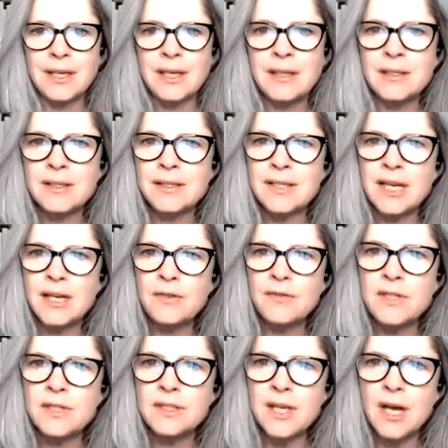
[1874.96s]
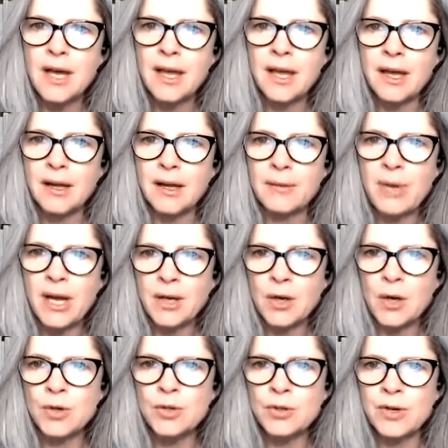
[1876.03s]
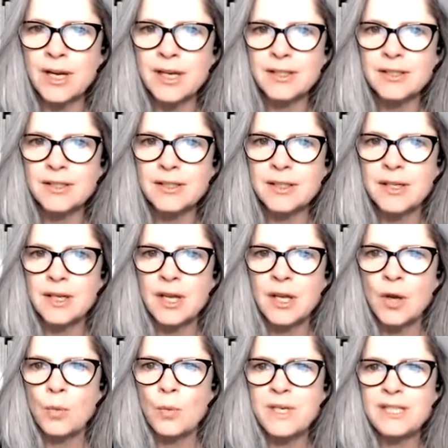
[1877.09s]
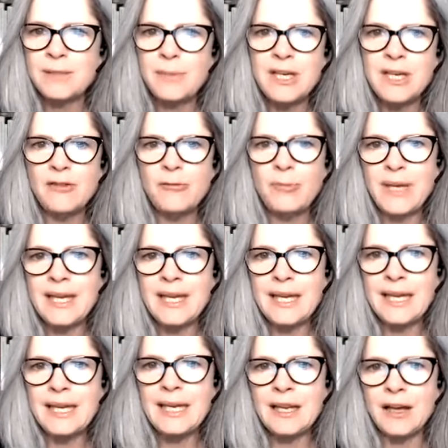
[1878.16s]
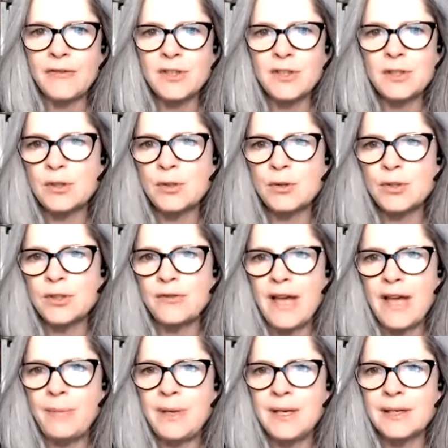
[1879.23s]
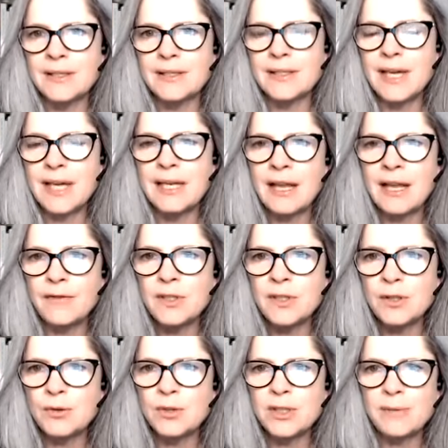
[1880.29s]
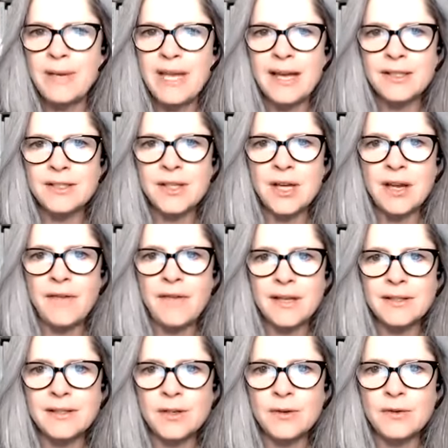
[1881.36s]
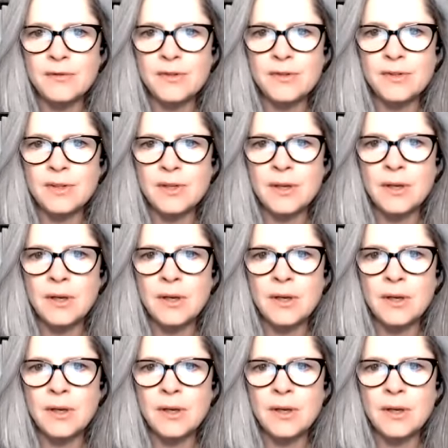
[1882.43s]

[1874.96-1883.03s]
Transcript: In the state of desire, by contrast, we speak of being in love as the source of happiness, and love is thought to be outside of ourselves.